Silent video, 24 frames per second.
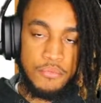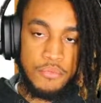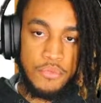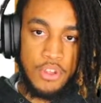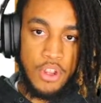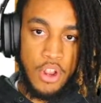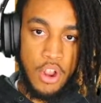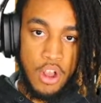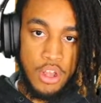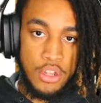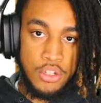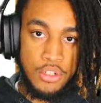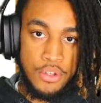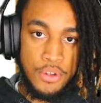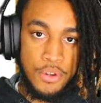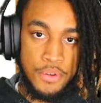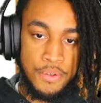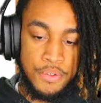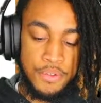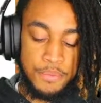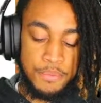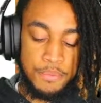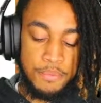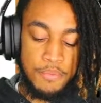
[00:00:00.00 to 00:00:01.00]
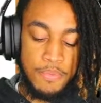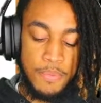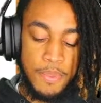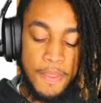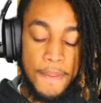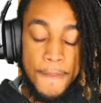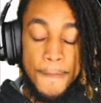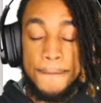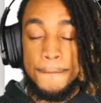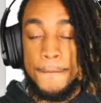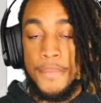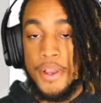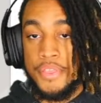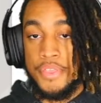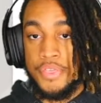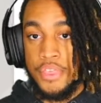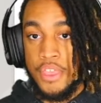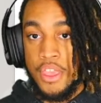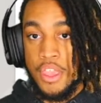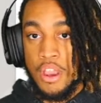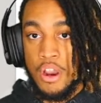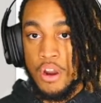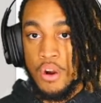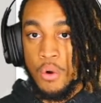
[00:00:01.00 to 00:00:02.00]
consoles, but
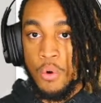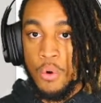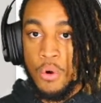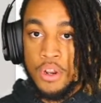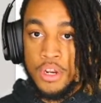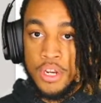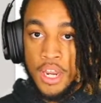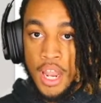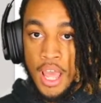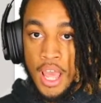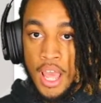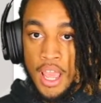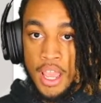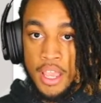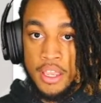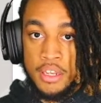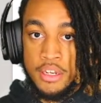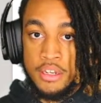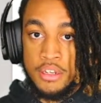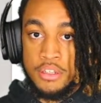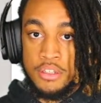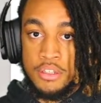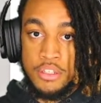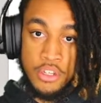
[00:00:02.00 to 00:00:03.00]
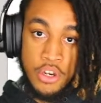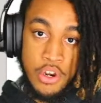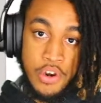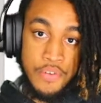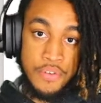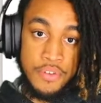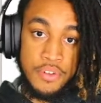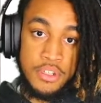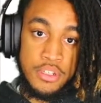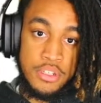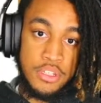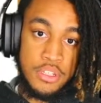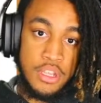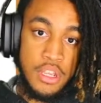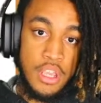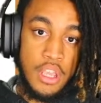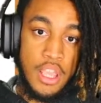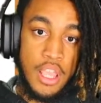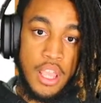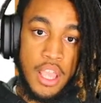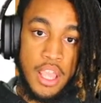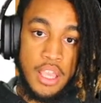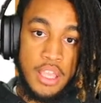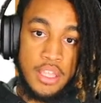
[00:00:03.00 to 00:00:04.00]
their online service
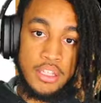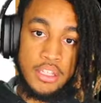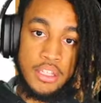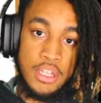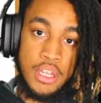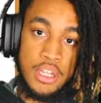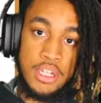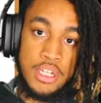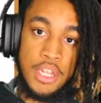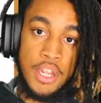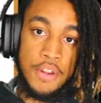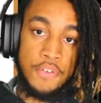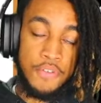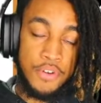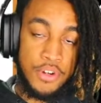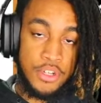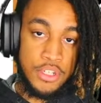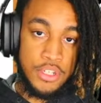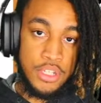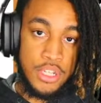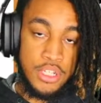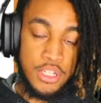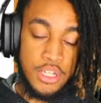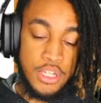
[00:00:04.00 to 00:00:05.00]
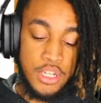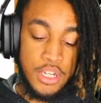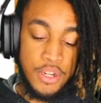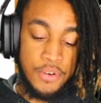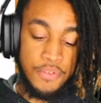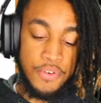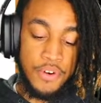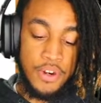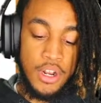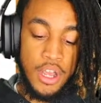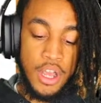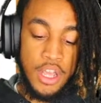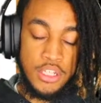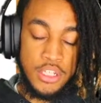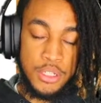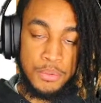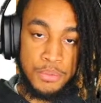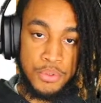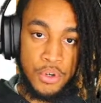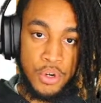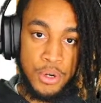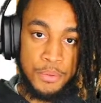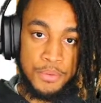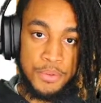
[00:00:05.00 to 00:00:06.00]
is a different
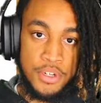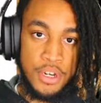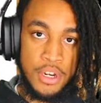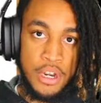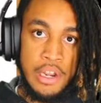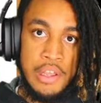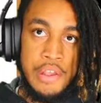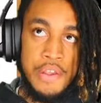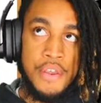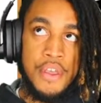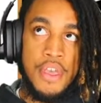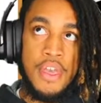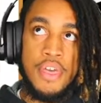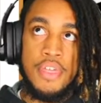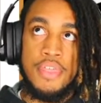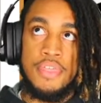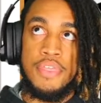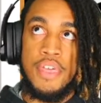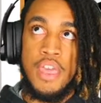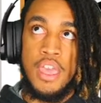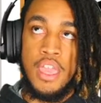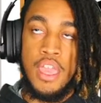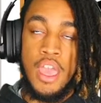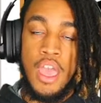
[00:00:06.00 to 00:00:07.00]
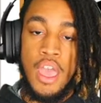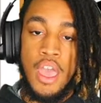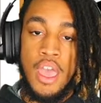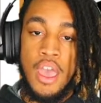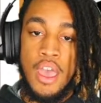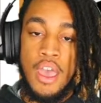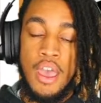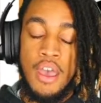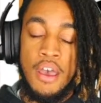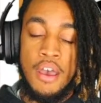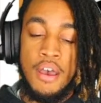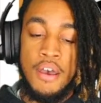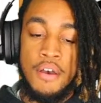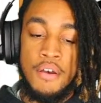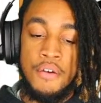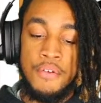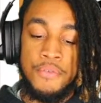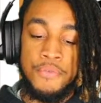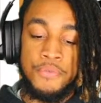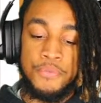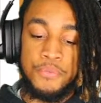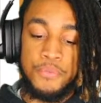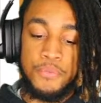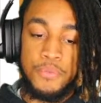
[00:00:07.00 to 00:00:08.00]
subscription. They have
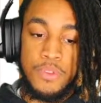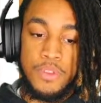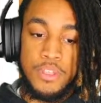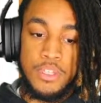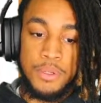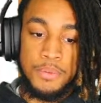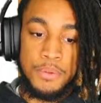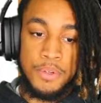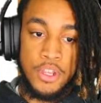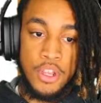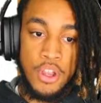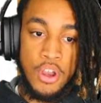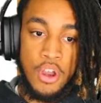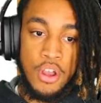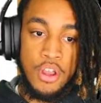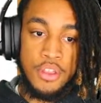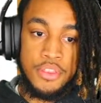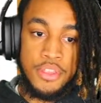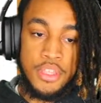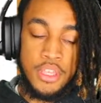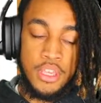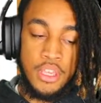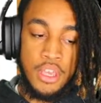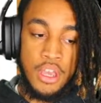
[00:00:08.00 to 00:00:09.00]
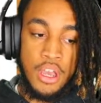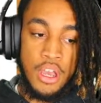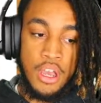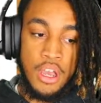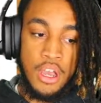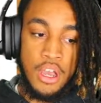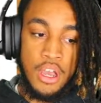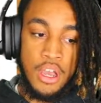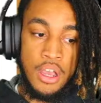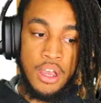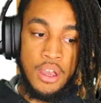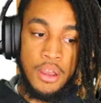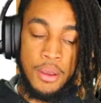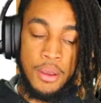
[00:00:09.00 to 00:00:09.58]
something called the